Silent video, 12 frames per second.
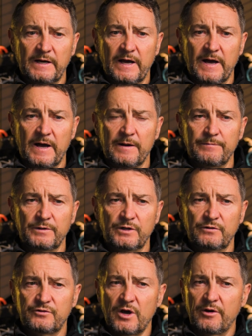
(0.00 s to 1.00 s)

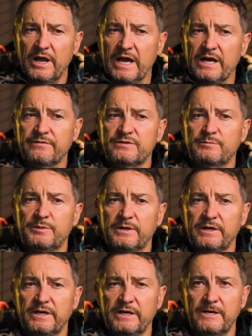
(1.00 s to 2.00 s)
You don't have to
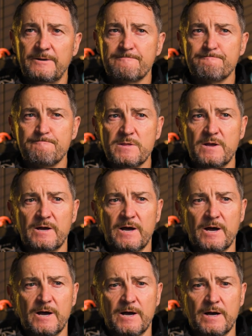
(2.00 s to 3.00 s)
be
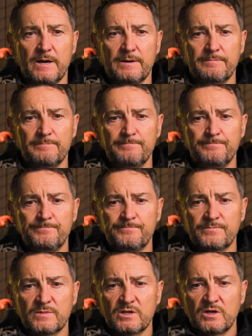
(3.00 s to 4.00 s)
a
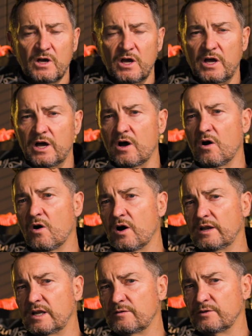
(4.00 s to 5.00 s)

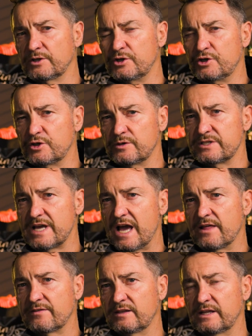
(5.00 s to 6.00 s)
high-level endurance
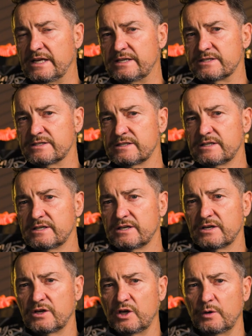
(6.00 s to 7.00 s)
athlete.
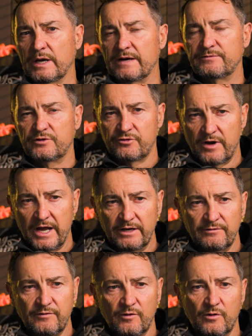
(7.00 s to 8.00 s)
You have to
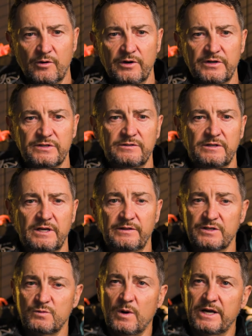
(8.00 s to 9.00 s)
train for it, and
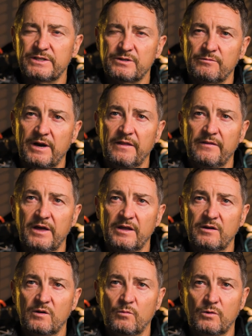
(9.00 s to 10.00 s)
there's ways around
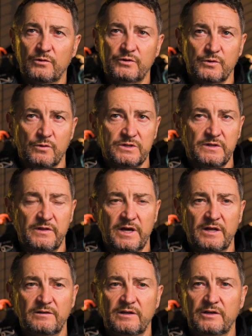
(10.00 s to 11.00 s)
that, and we'll talk to
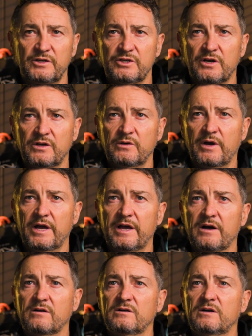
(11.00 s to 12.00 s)
that and show you
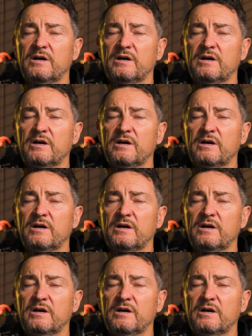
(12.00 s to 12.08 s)
how.